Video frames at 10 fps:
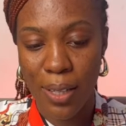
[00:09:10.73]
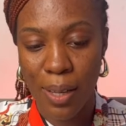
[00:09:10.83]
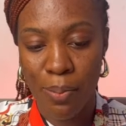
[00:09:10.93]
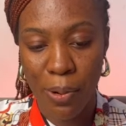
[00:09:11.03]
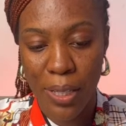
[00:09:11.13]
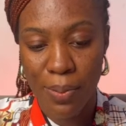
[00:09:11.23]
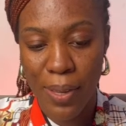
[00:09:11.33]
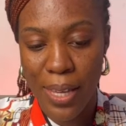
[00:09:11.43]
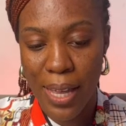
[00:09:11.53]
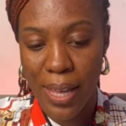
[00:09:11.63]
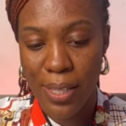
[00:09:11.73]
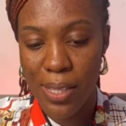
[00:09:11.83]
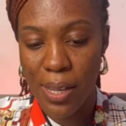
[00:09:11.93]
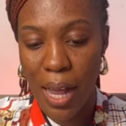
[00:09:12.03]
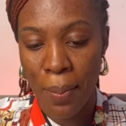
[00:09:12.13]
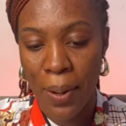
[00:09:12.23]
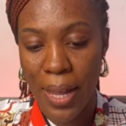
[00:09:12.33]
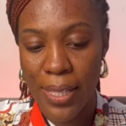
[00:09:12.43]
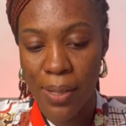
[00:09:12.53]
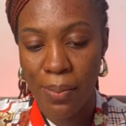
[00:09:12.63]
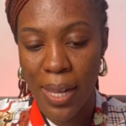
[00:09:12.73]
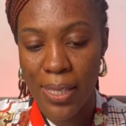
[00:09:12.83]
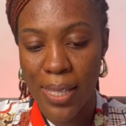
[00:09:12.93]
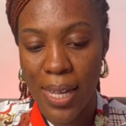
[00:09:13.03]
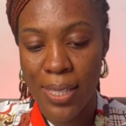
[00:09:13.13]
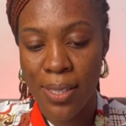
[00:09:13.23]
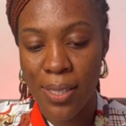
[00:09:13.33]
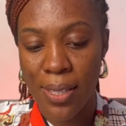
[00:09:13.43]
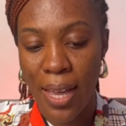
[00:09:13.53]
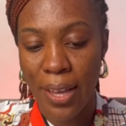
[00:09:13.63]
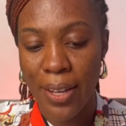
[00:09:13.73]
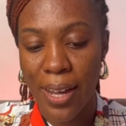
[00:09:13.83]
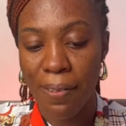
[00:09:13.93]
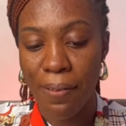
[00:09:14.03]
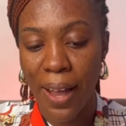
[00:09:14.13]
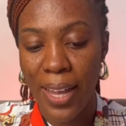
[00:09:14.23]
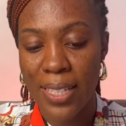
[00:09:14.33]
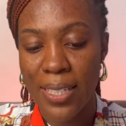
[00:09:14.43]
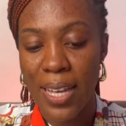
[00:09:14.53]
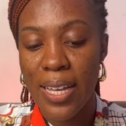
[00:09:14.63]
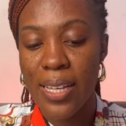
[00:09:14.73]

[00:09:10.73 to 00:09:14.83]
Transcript: it brought me here to apply to masters. Here you can find